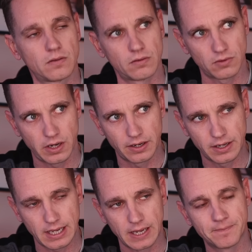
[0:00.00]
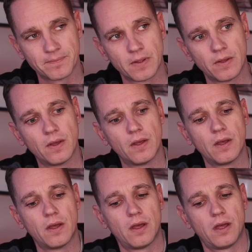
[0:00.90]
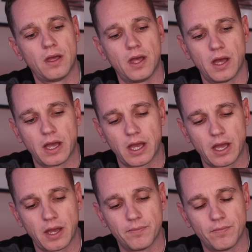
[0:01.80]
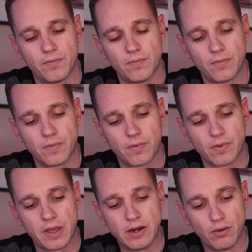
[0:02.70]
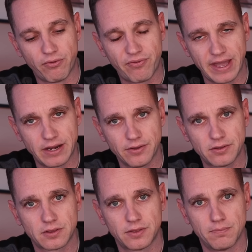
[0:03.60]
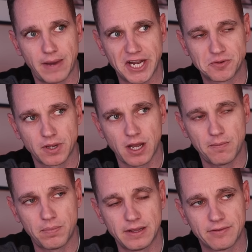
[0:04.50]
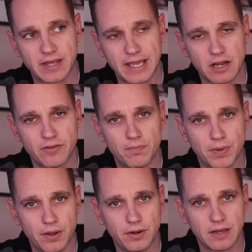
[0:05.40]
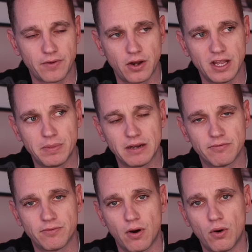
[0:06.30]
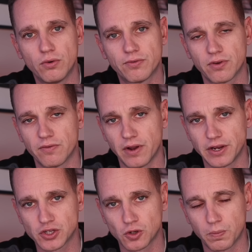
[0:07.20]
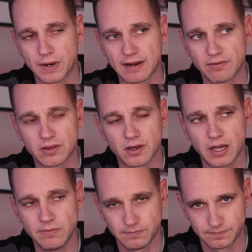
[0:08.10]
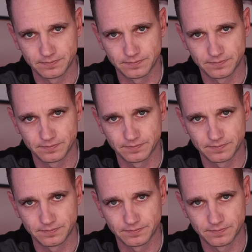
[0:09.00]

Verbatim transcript: All right, okay. In all fairness, the management company that have taken over the boat have only been involved for a very short period of time.